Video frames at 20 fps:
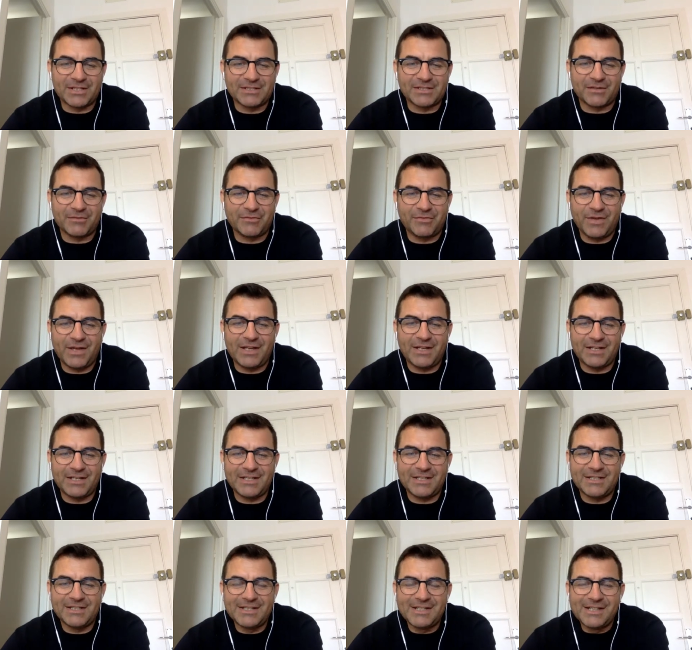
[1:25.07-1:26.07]
So
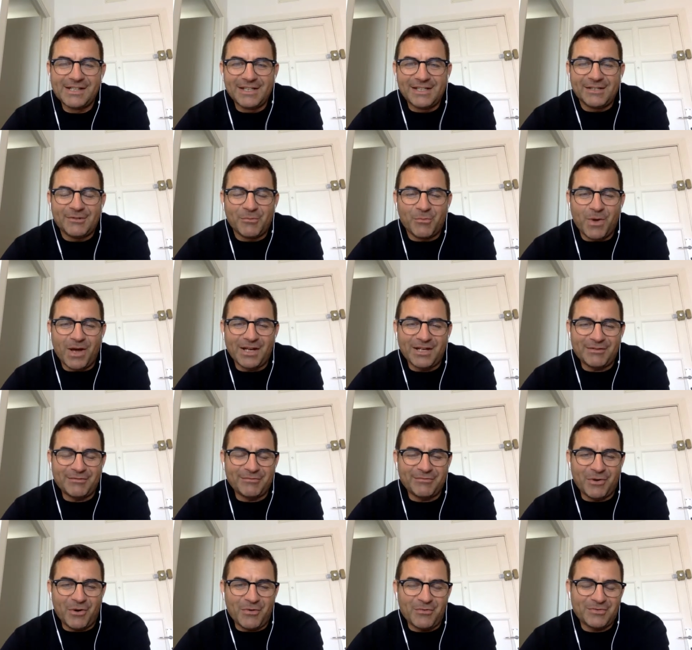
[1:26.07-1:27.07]
fairly well
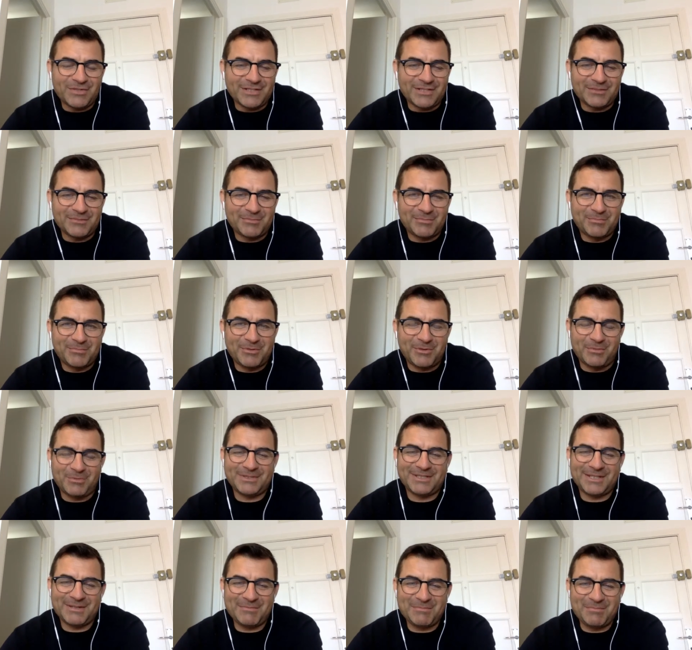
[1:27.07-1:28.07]
involved in the
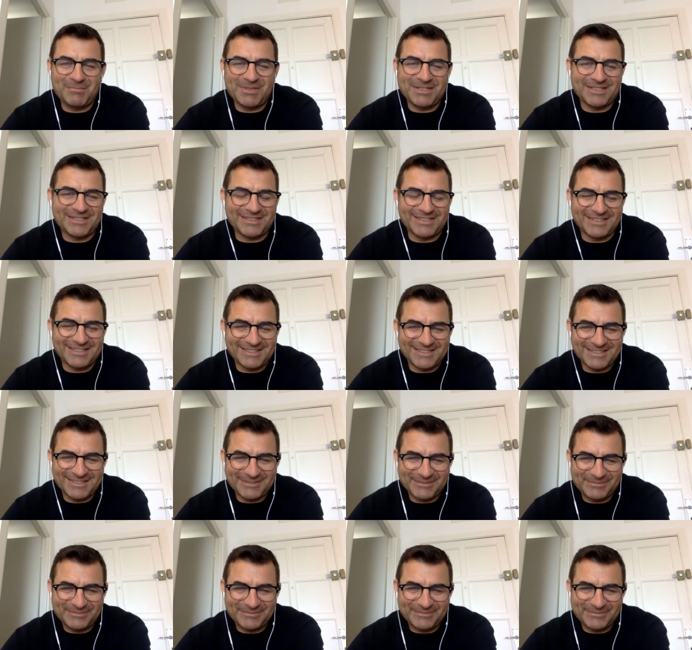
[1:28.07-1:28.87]
property business